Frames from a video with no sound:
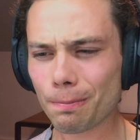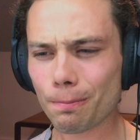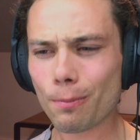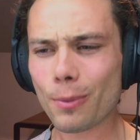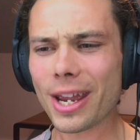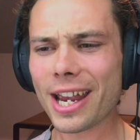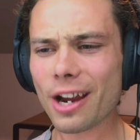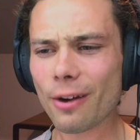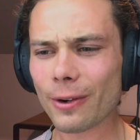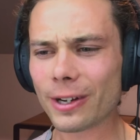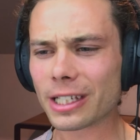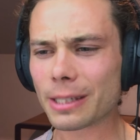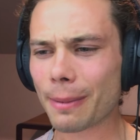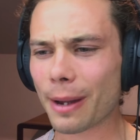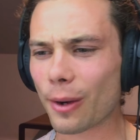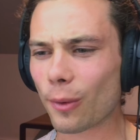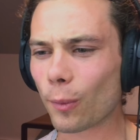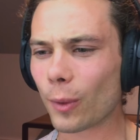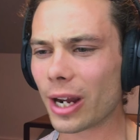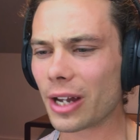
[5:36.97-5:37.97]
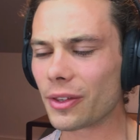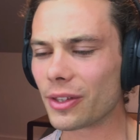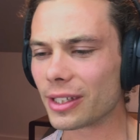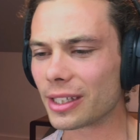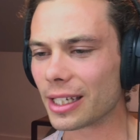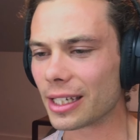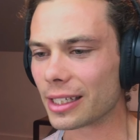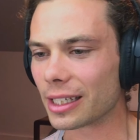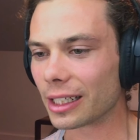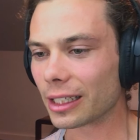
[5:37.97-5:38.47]
bearings about where this
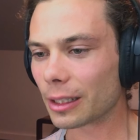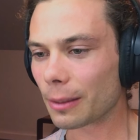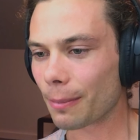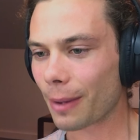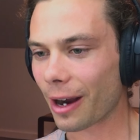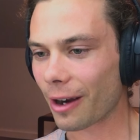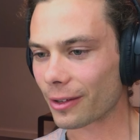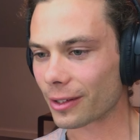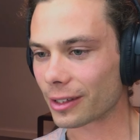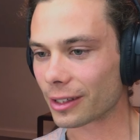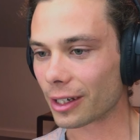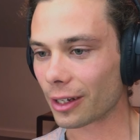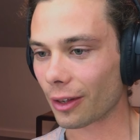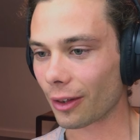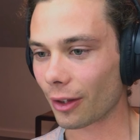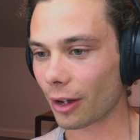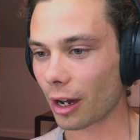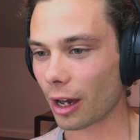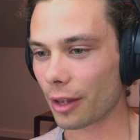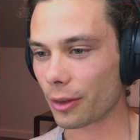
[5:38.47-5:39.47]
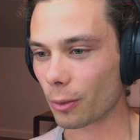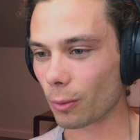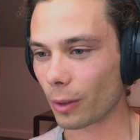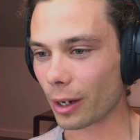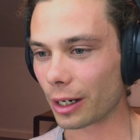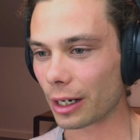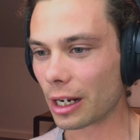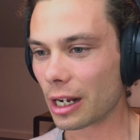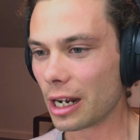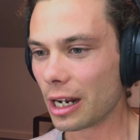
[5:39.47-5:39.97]
is in comparison to the other
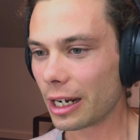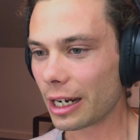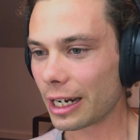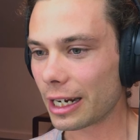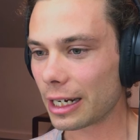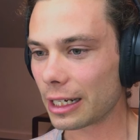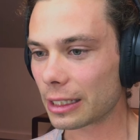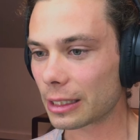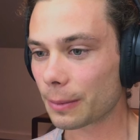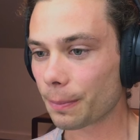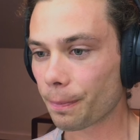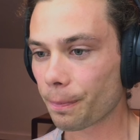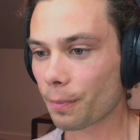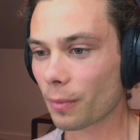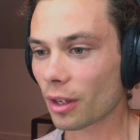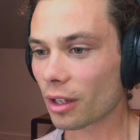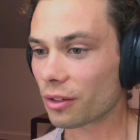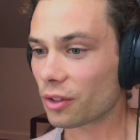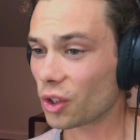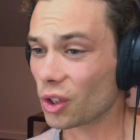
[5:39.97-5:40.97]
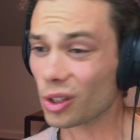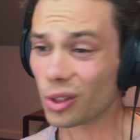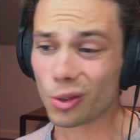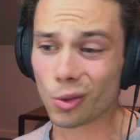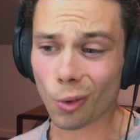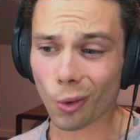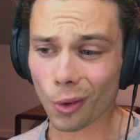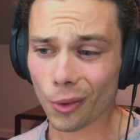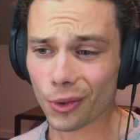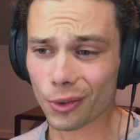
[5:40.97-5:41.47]
one. It's just
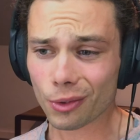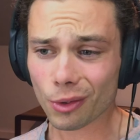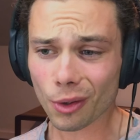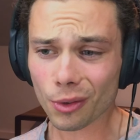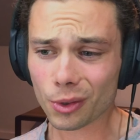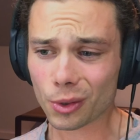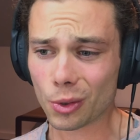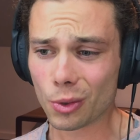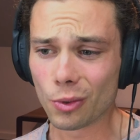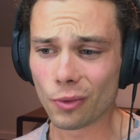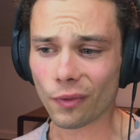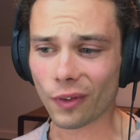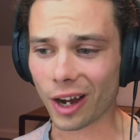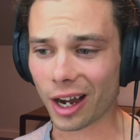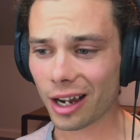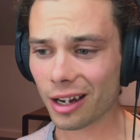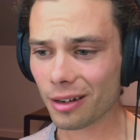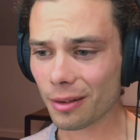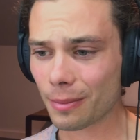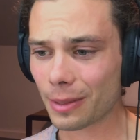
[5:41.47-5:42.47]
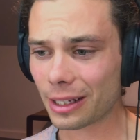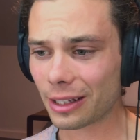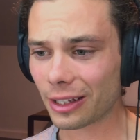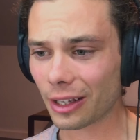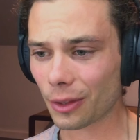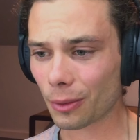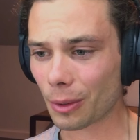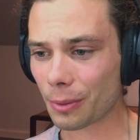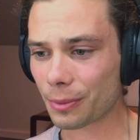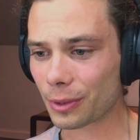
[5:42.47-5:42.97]
north, not too far. I mean, the
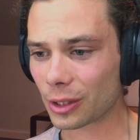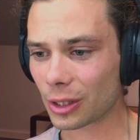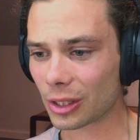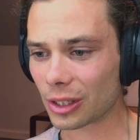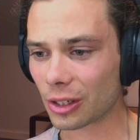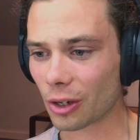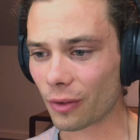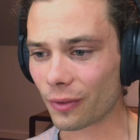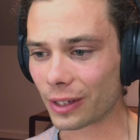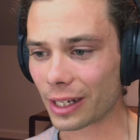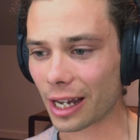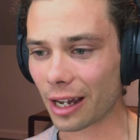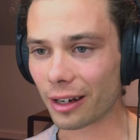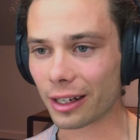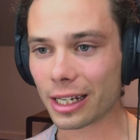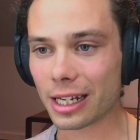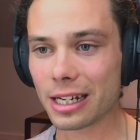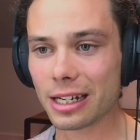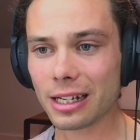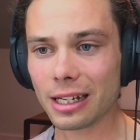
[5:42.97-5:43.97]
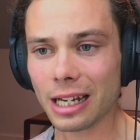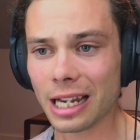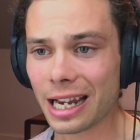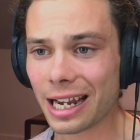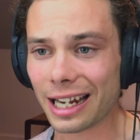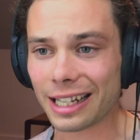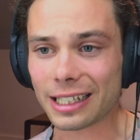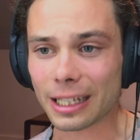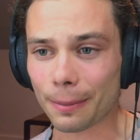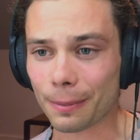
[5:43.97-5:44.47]
other one was just over down here.
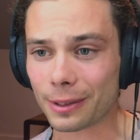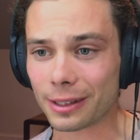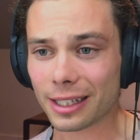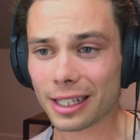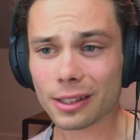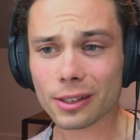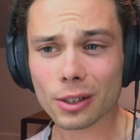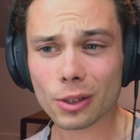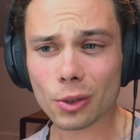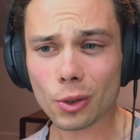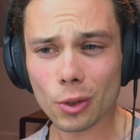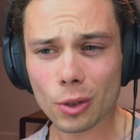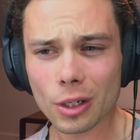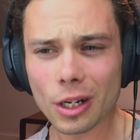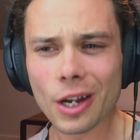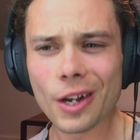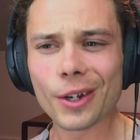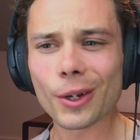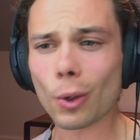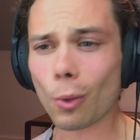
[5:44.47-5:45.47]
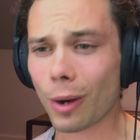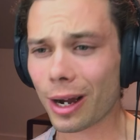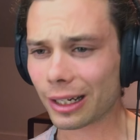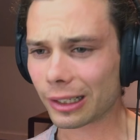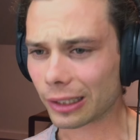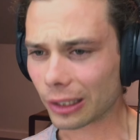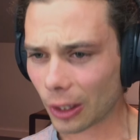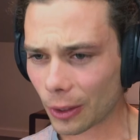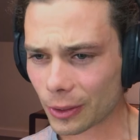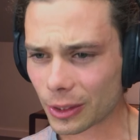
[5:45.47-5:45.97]
It's up in Saskatoon, quite
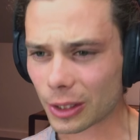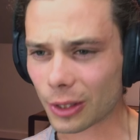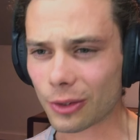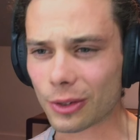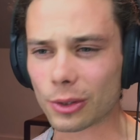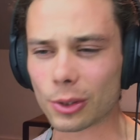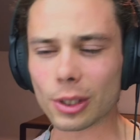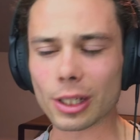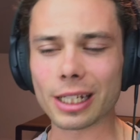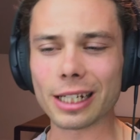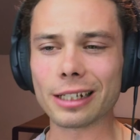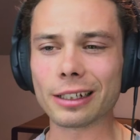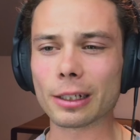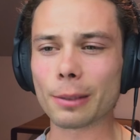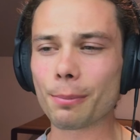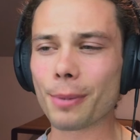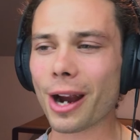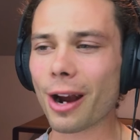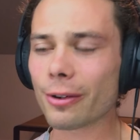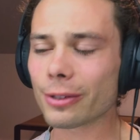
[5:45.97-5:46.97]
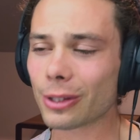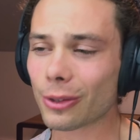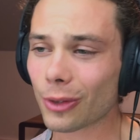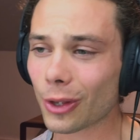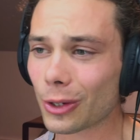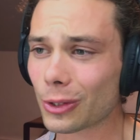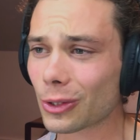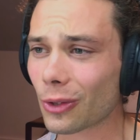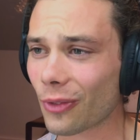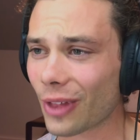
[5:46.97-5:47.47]
close to the city in comparison
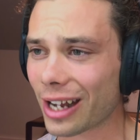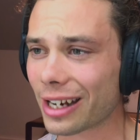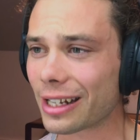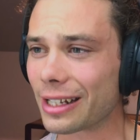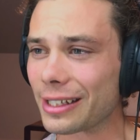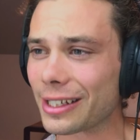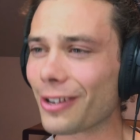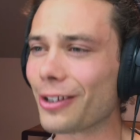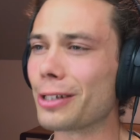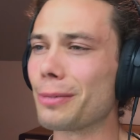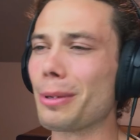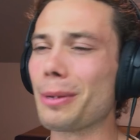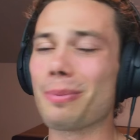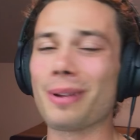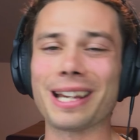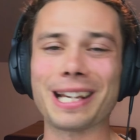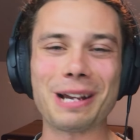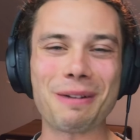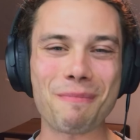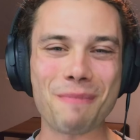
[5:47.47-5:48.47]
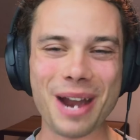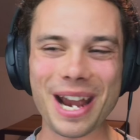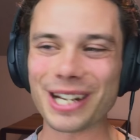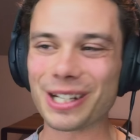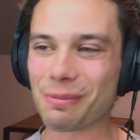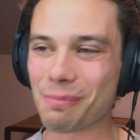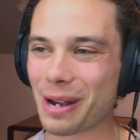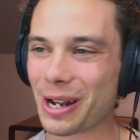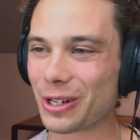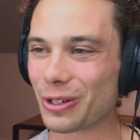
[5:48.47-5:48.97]
though. So that is going to be playing a
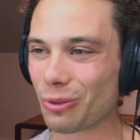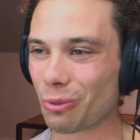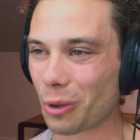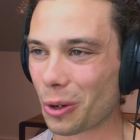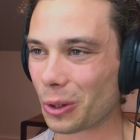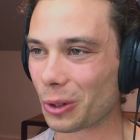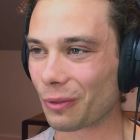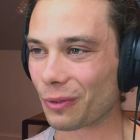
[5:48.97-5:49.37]
major role,